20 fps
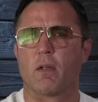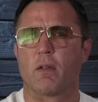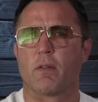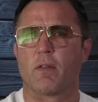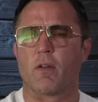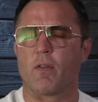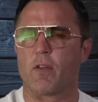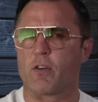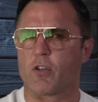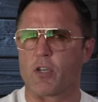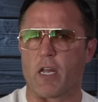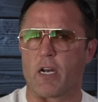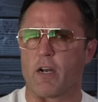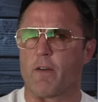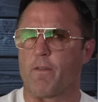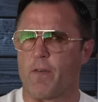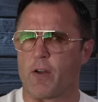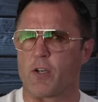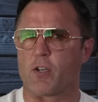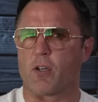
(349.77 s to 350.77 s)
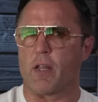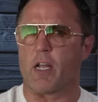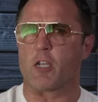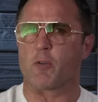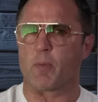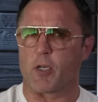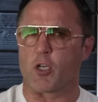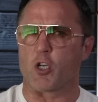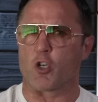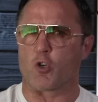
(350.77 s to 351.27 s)
There's not an official
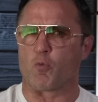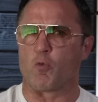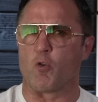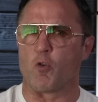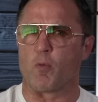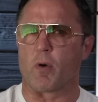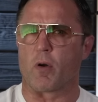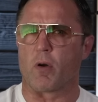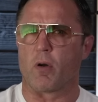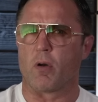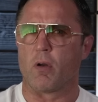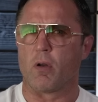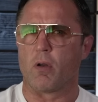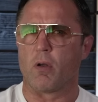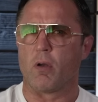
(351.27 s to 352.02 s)
announcement. It's just rumor.